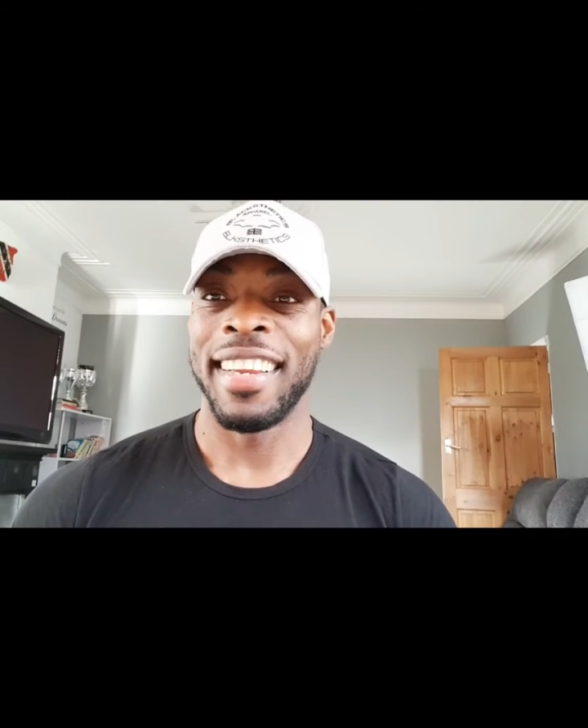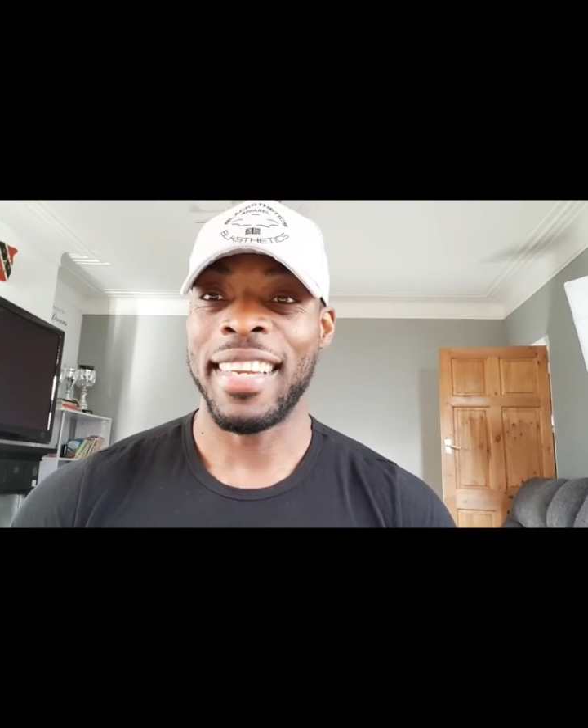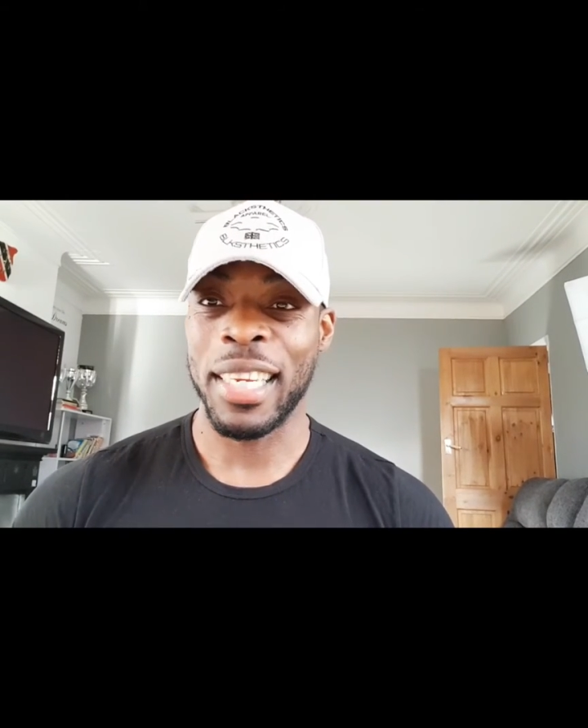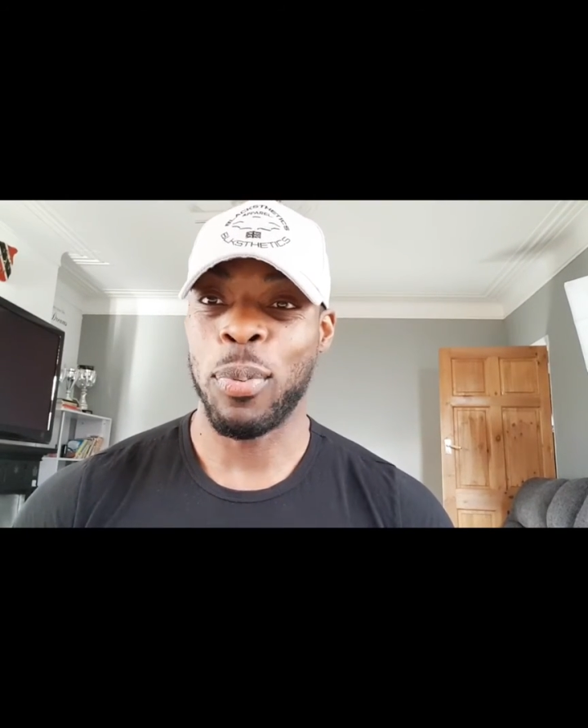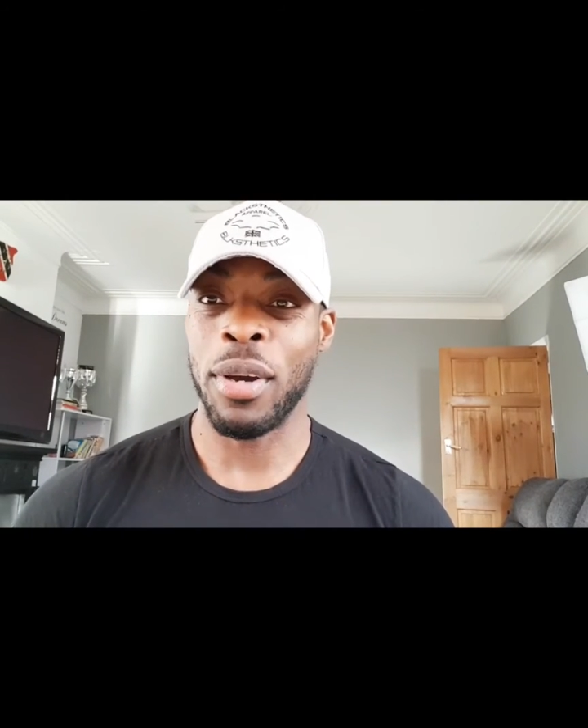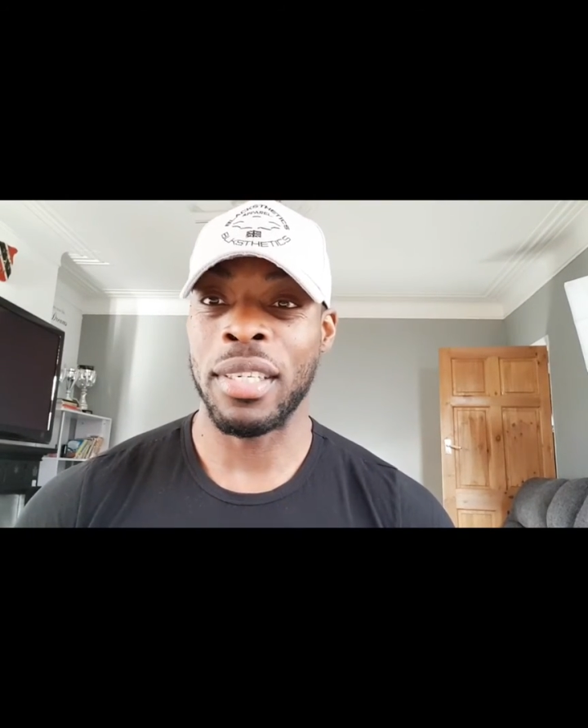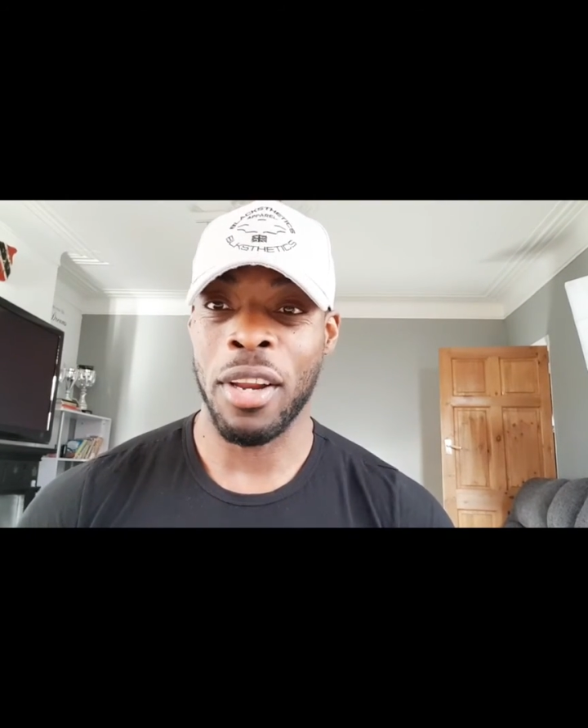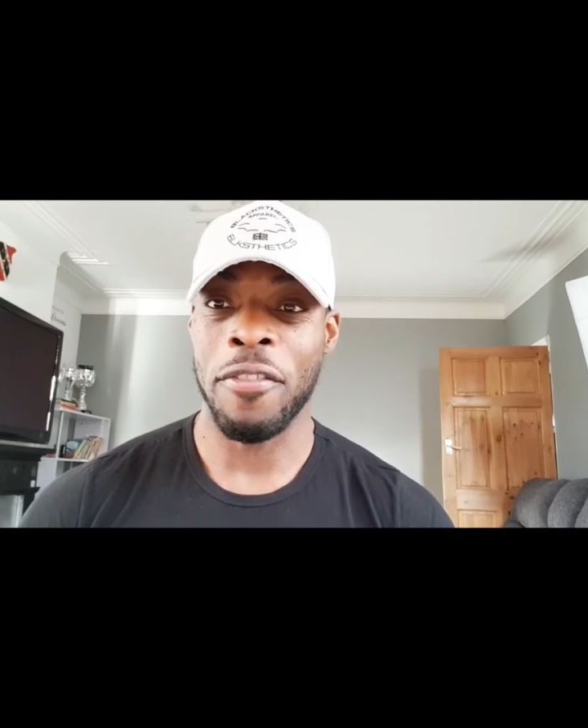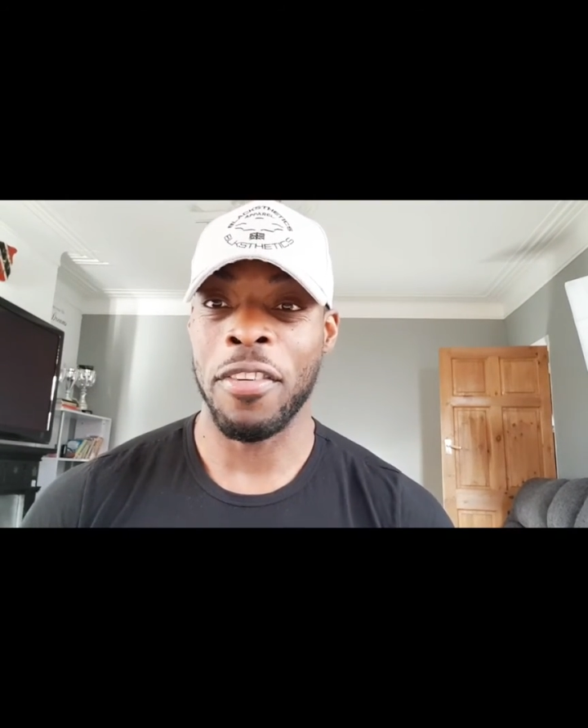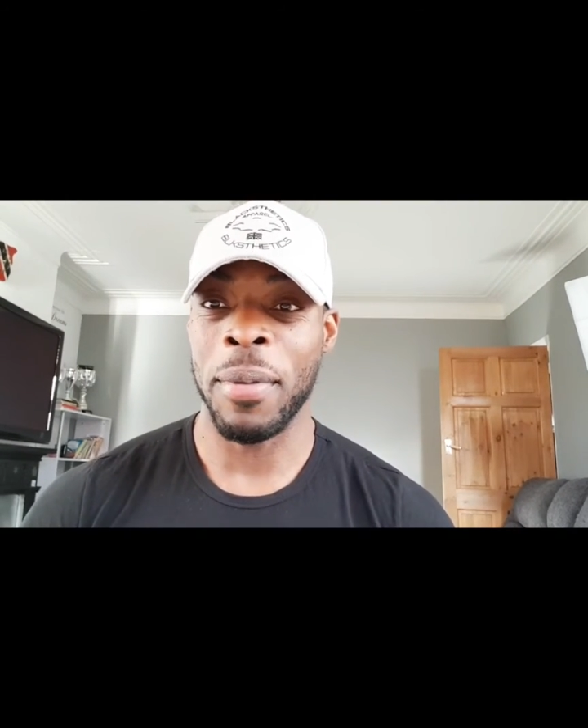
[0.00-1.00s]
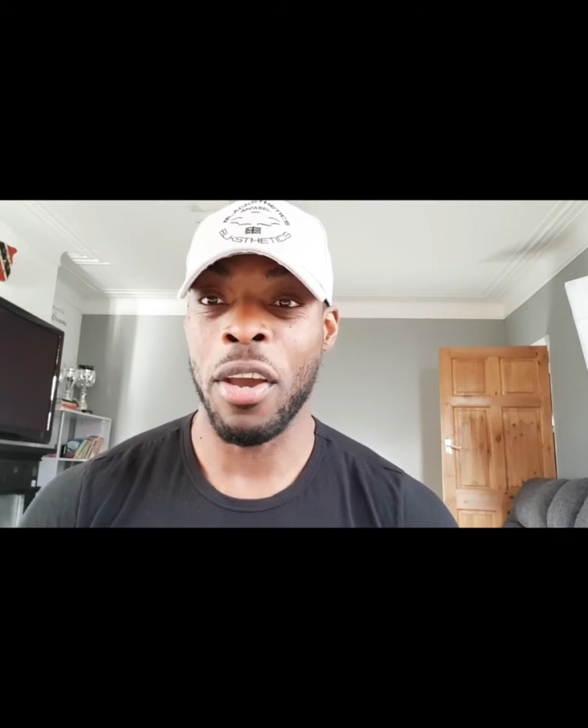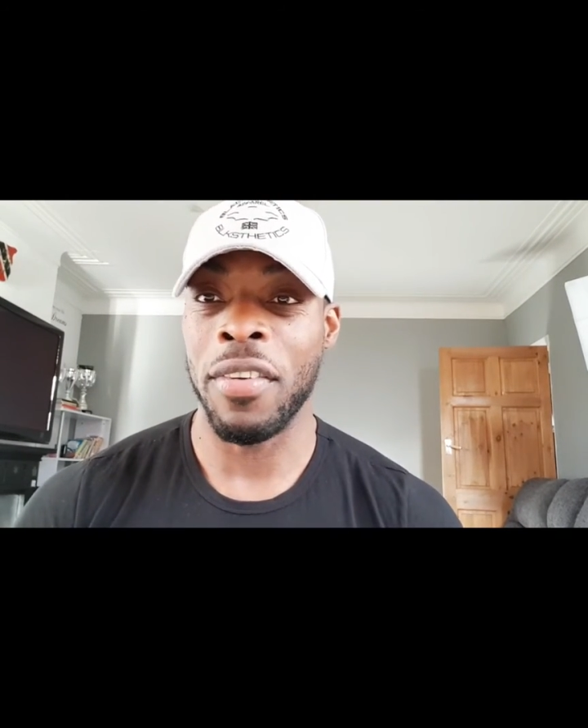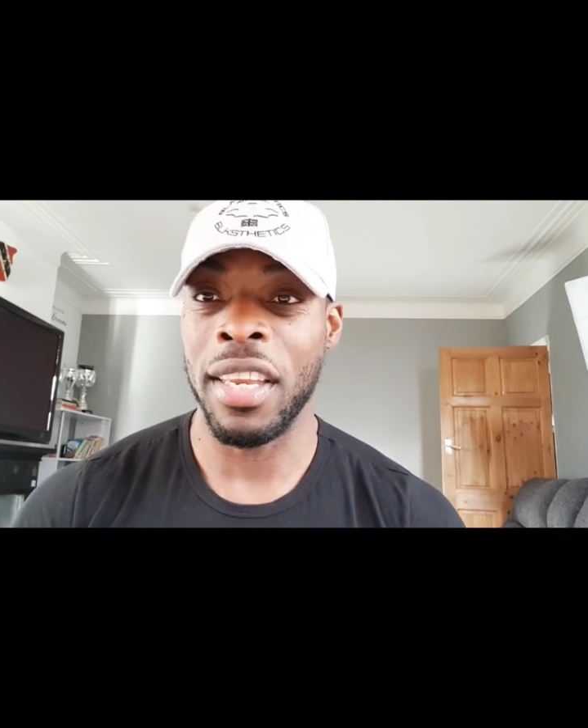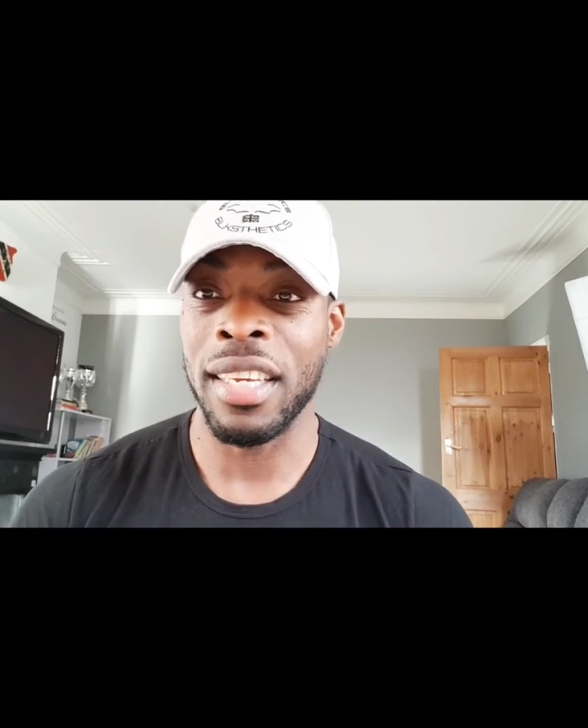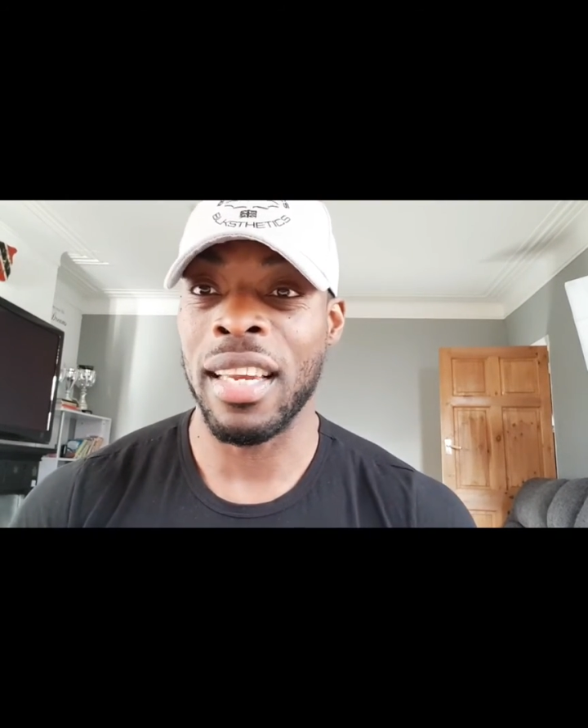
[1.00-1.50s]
That's what it's done for me over the years.